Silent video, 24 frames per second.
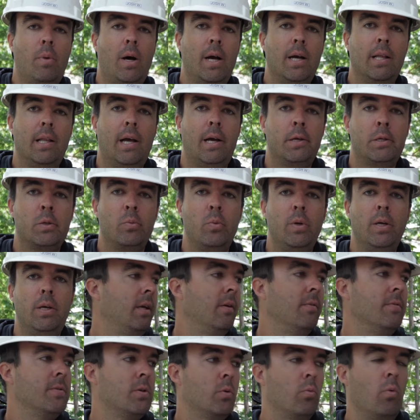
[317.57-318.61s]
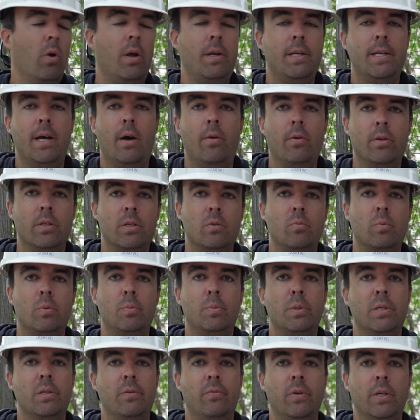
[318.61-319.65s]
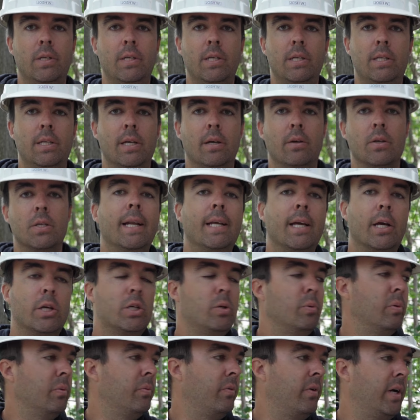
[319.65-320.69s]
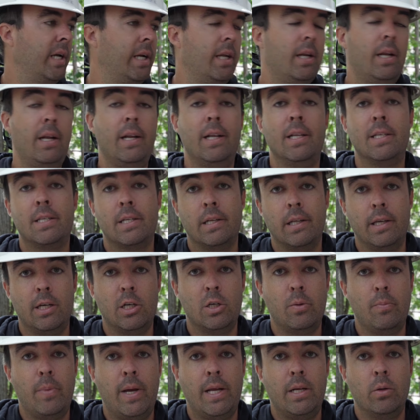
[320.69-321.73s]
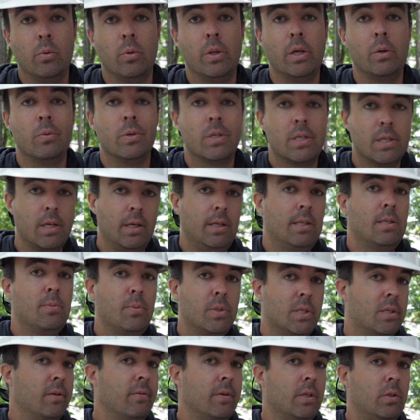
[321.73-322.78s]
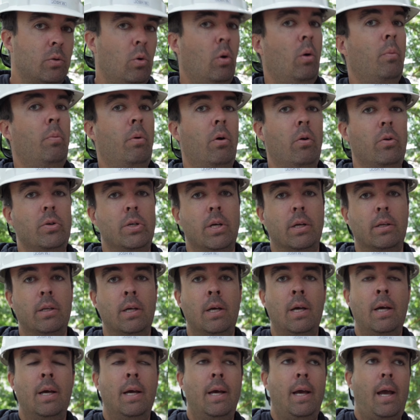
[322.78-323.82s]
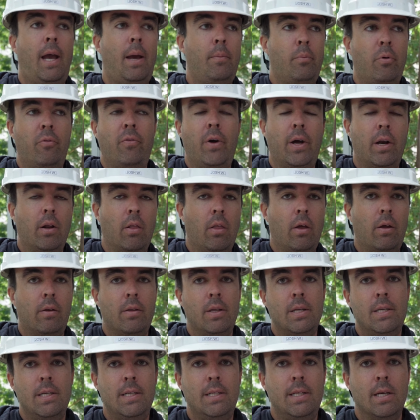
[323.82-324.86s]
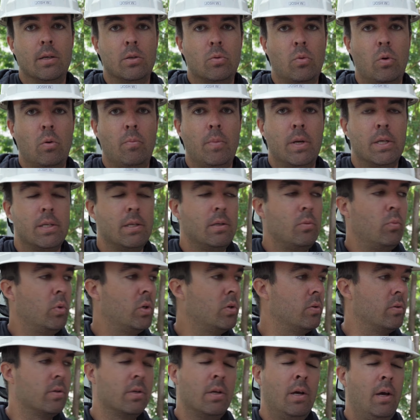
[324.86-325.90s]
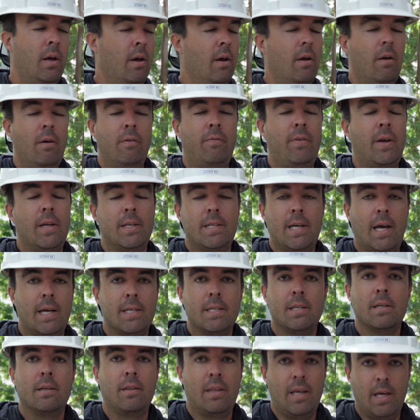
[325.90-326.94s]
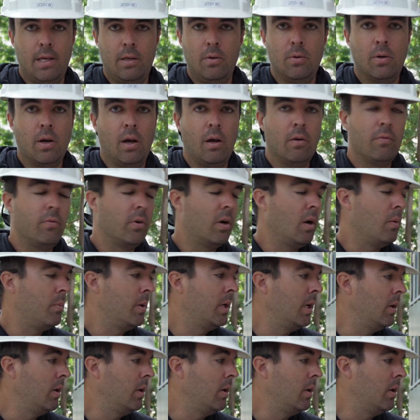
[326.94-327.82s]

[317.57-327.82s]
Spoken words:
by last week, give us a rundown on some specific details, and he actually provided an installation manual that was site specific to our project and provide a lot of the details we were missing, which was fantastic. Thank you, Kyle, for coming